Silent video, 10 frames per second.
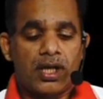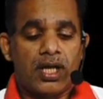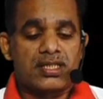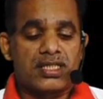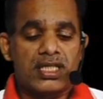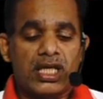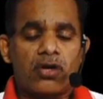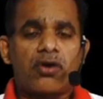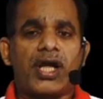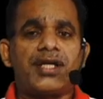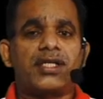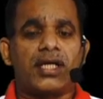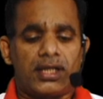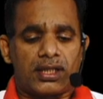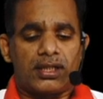Zero
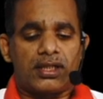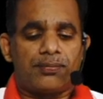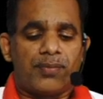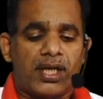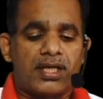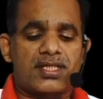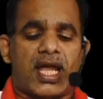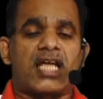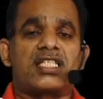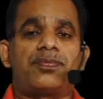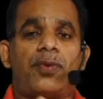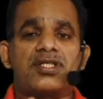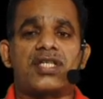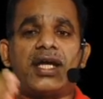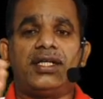rated means
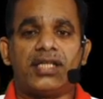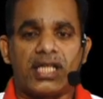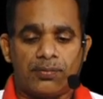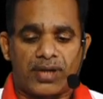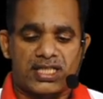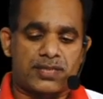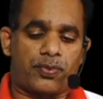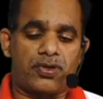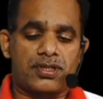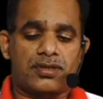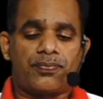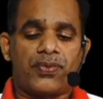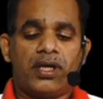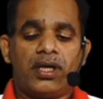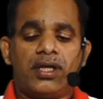exports and deemed exports.
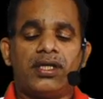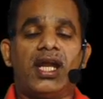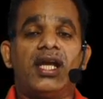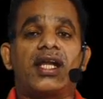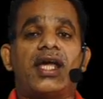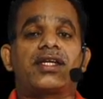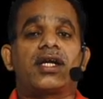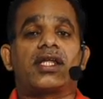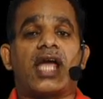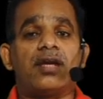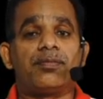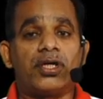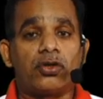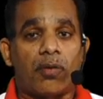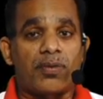Nil rated can be
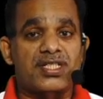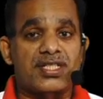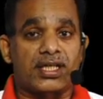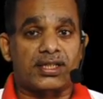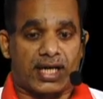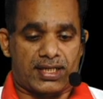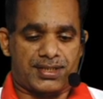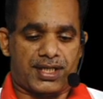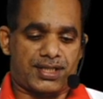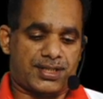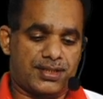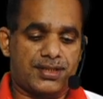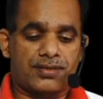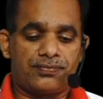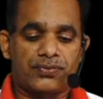domestic transactions.